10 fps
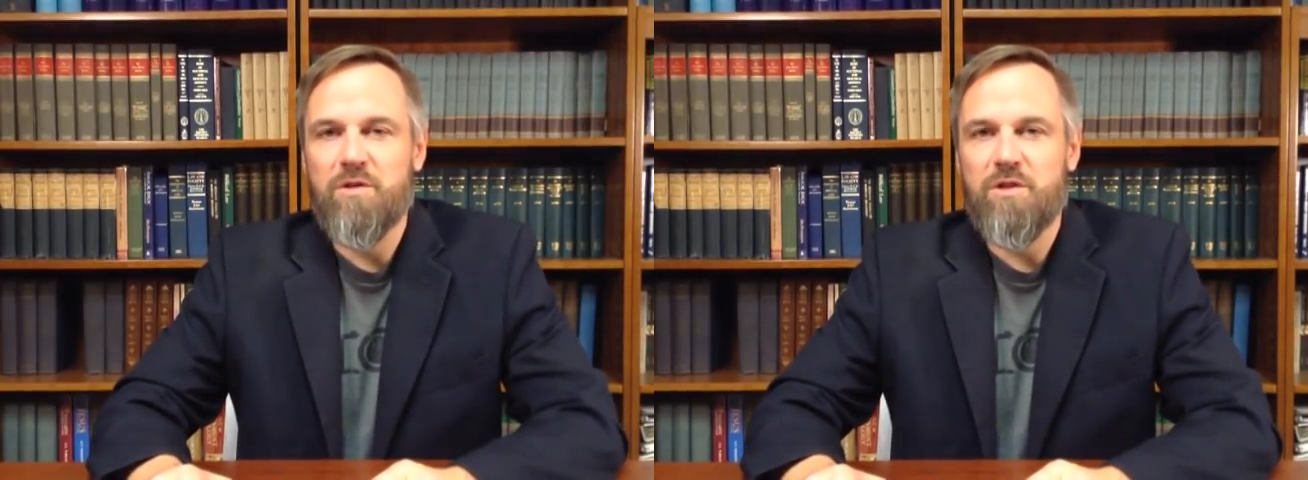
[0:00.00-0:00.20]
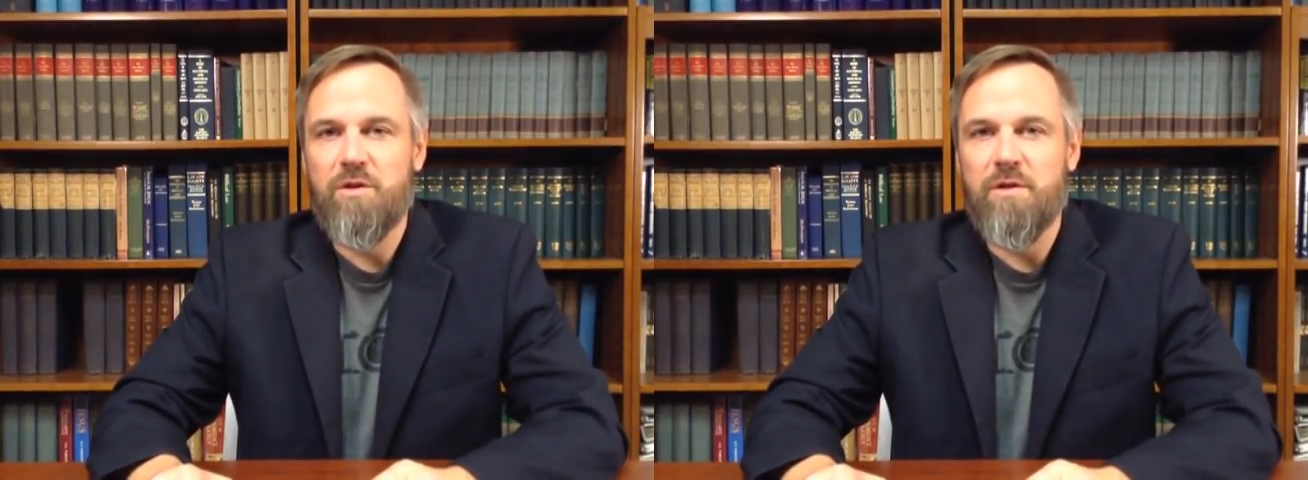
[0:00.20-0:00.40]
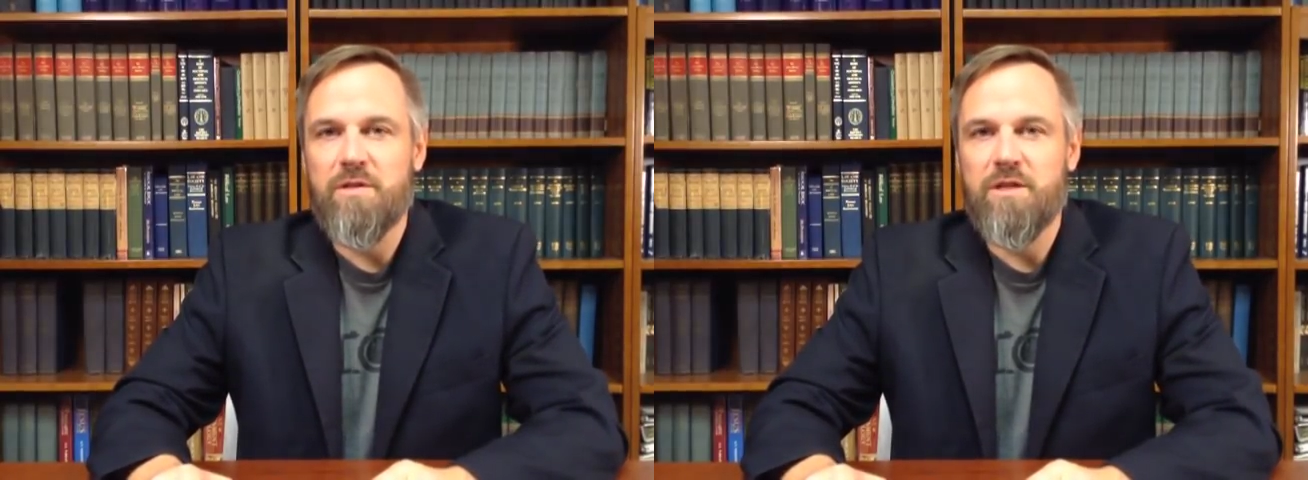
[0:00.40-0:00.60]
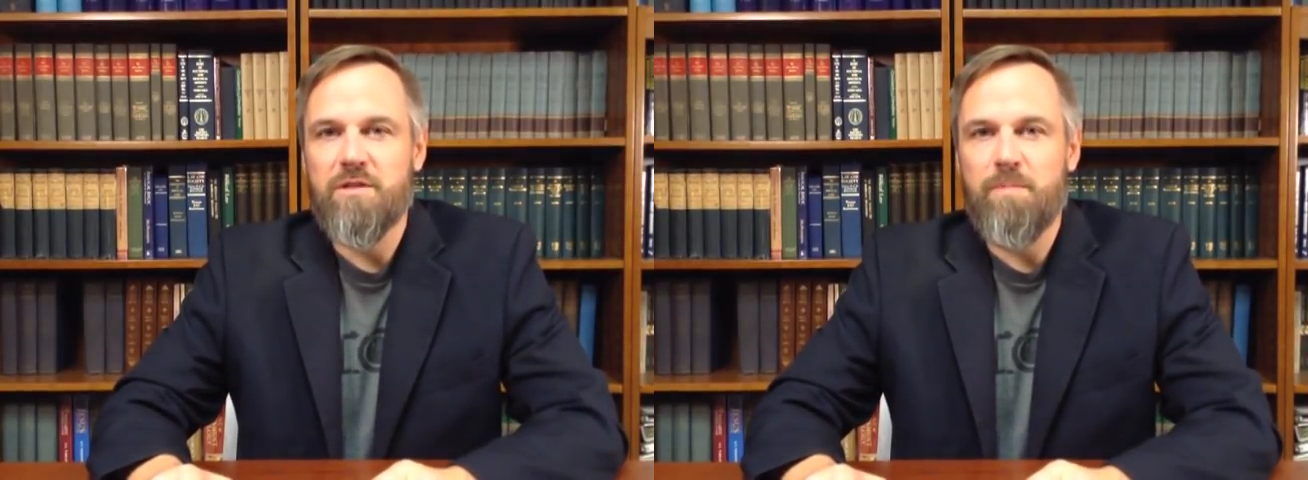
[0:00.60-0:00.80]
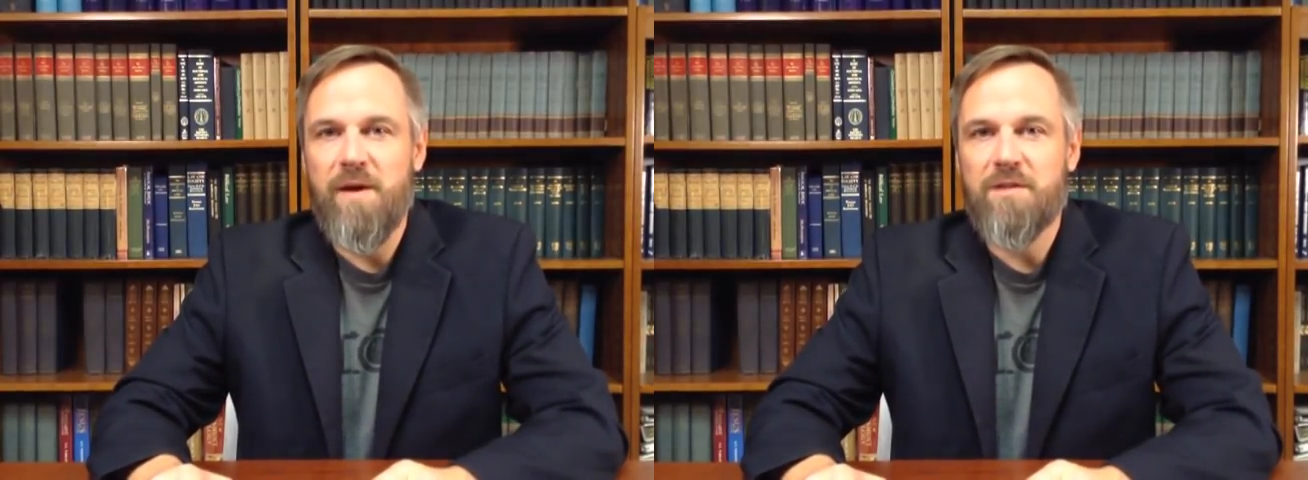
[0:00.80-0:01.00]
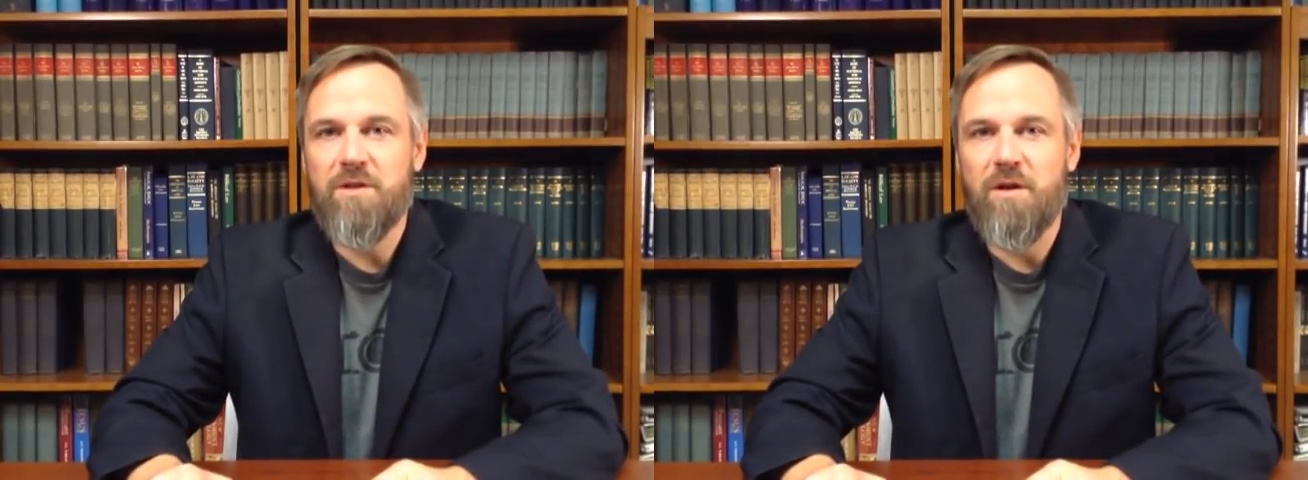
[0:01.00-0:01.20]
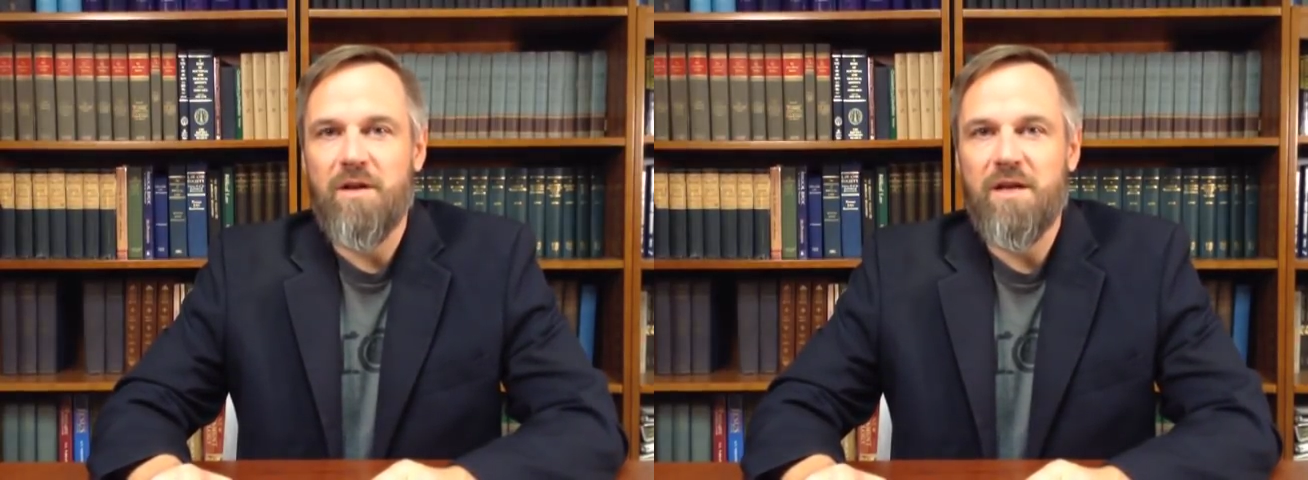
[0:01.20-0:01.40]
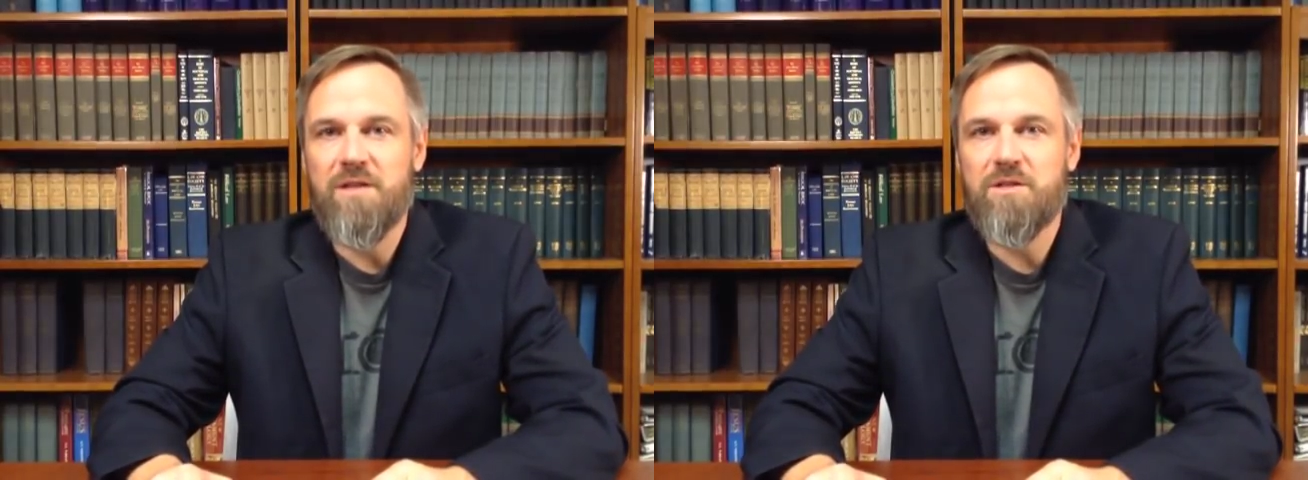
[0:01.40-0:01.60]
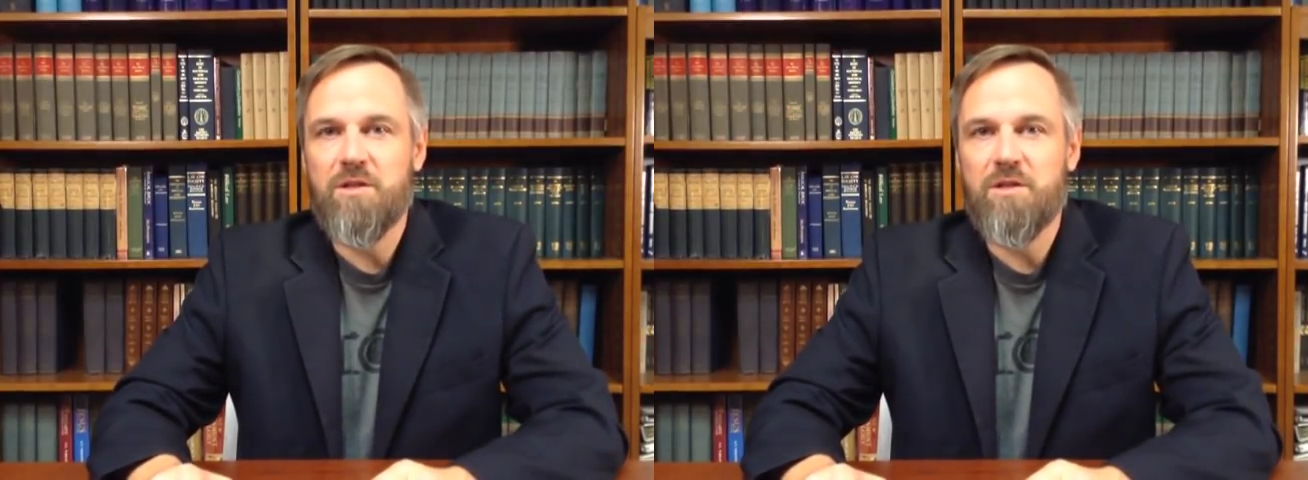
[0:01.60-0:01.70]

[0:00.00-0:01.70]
series is based on his